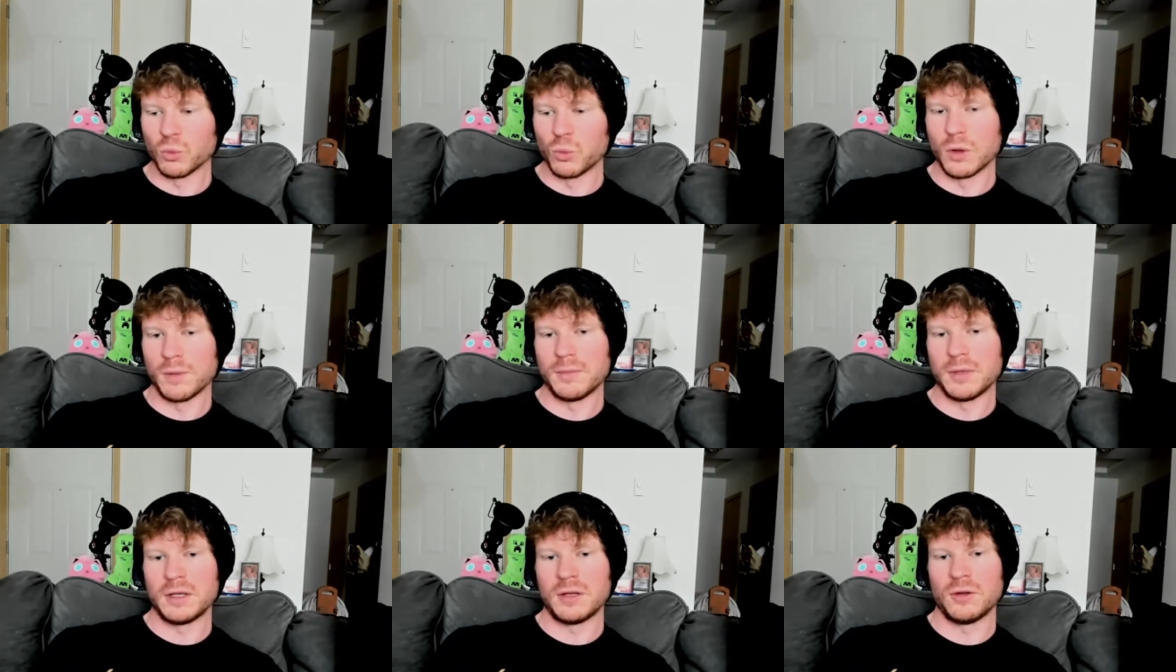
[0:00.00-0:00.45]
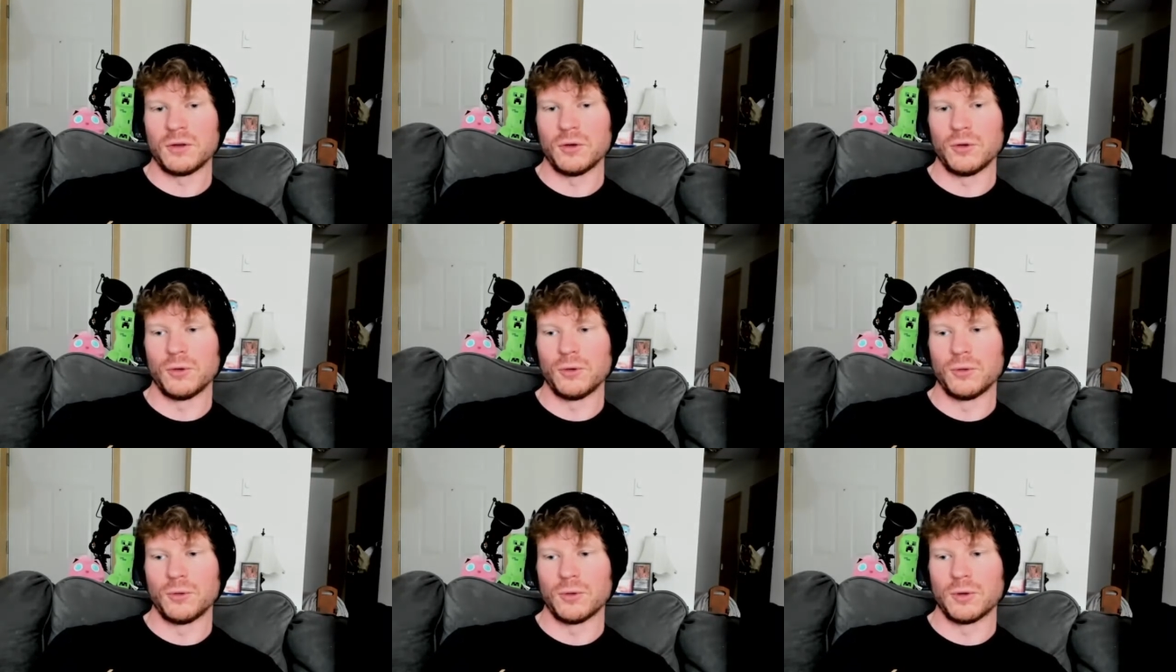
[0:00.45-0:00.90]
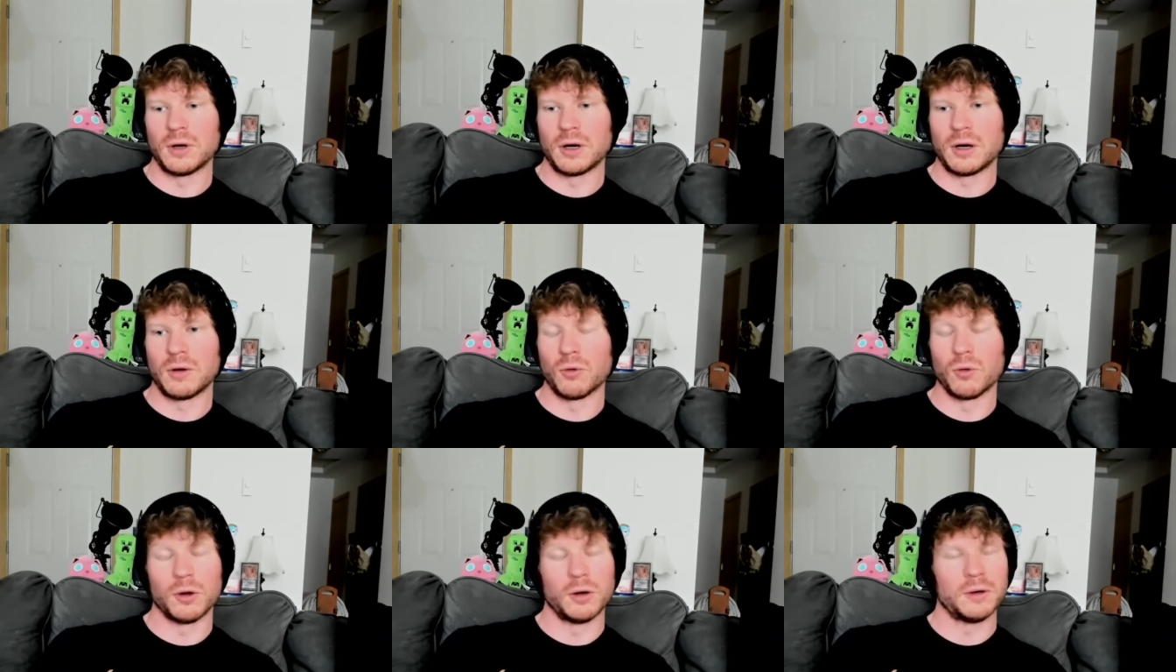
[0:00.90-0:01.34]
women who,
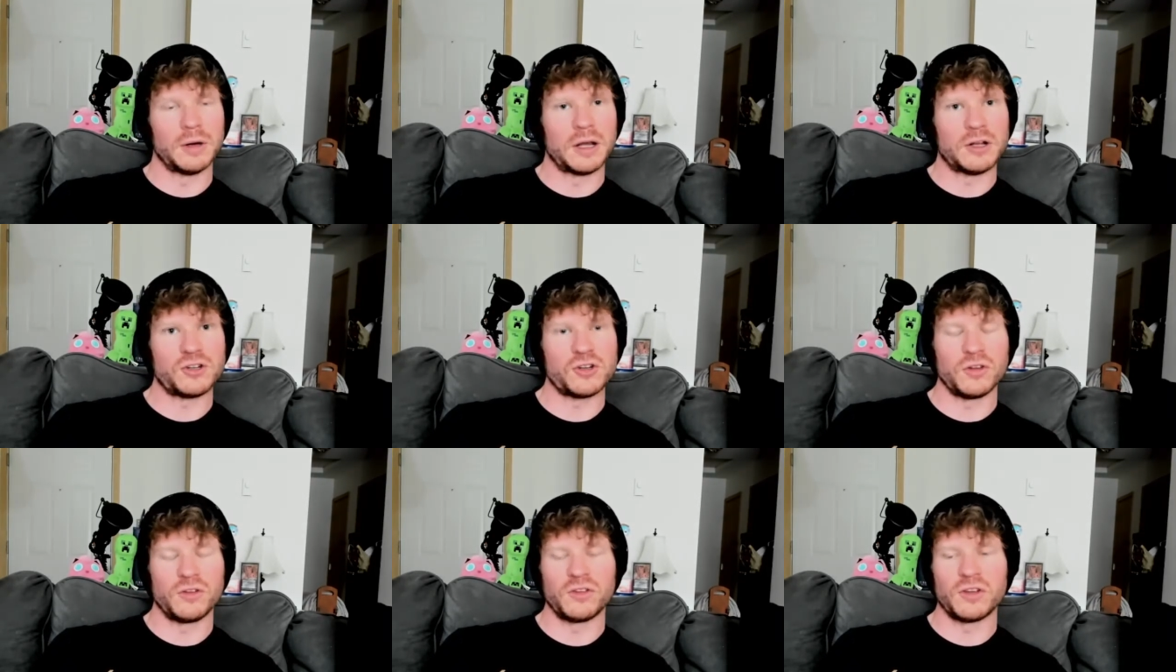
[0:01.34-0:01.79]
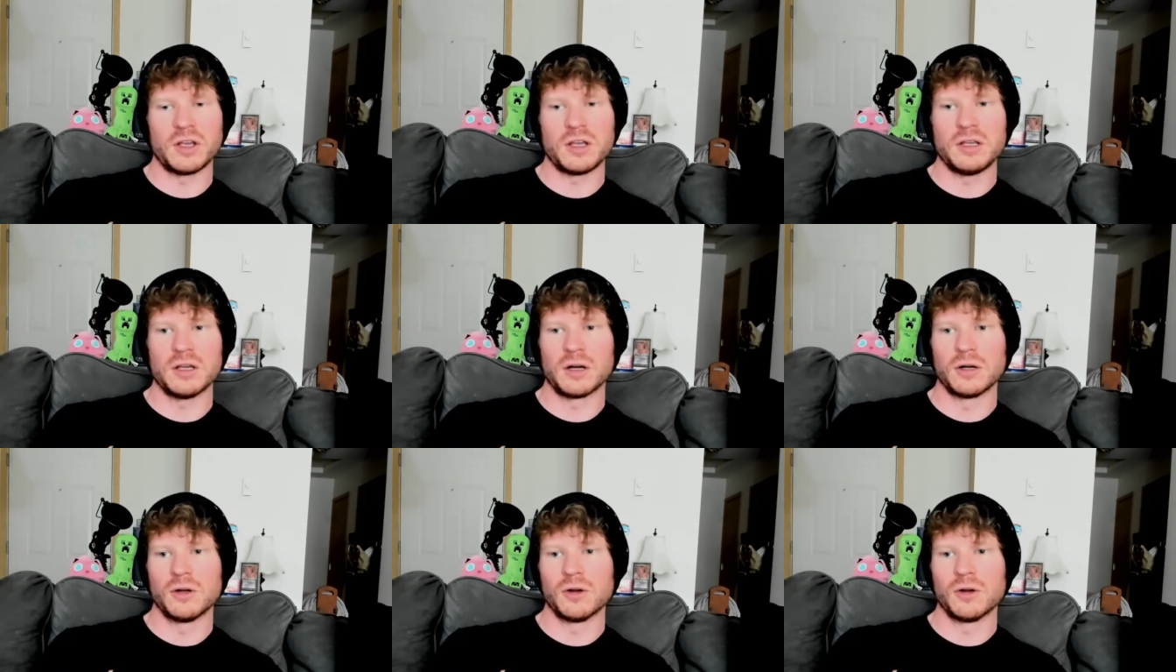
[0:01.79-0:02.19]
or I should say young